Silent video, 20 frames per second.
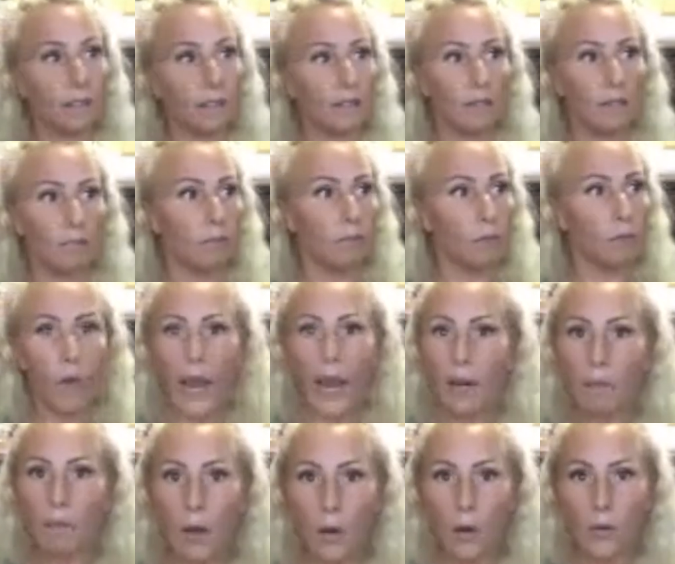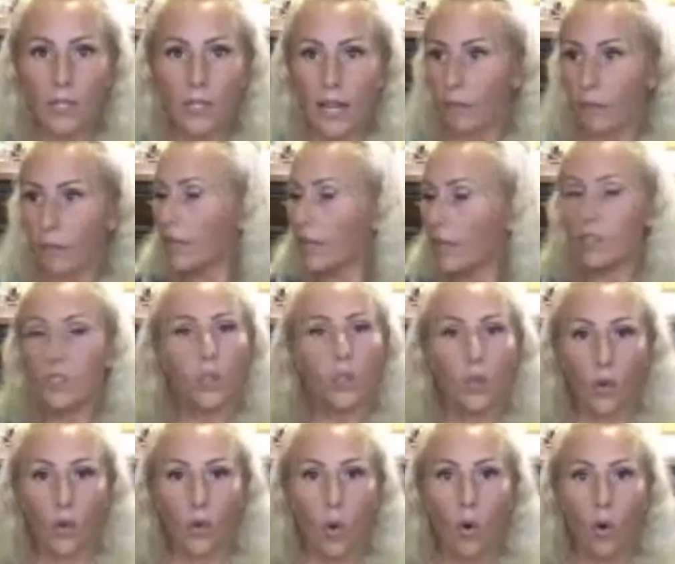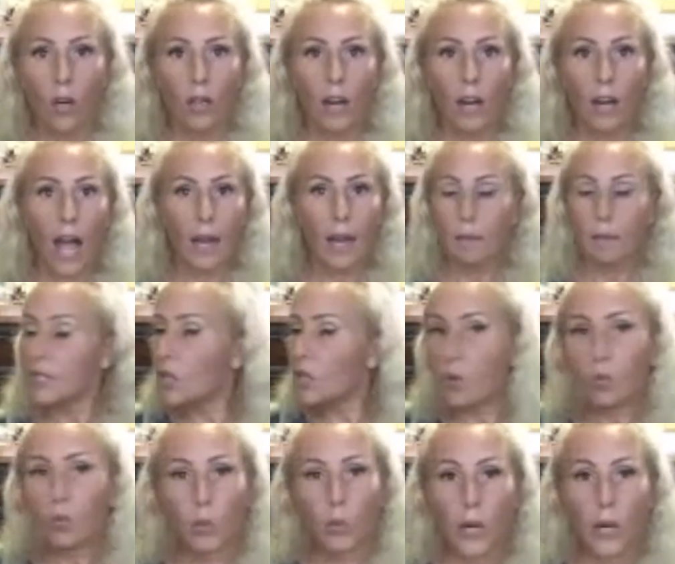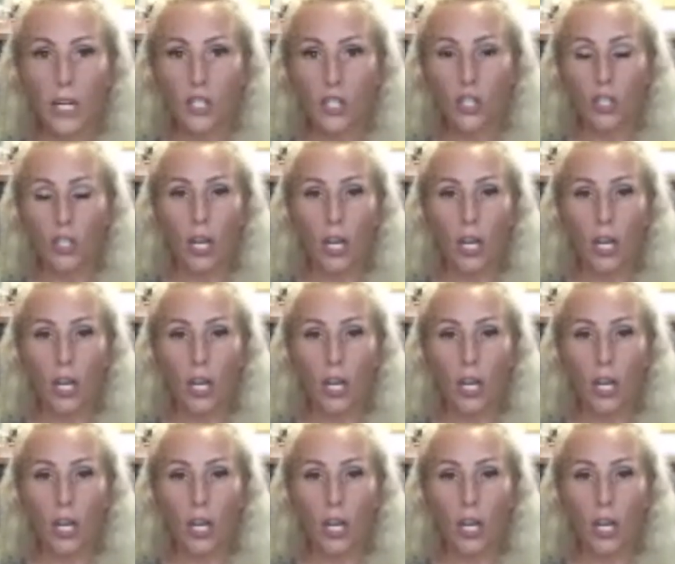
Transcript: rainbows, everything's unicorn, I am so rich,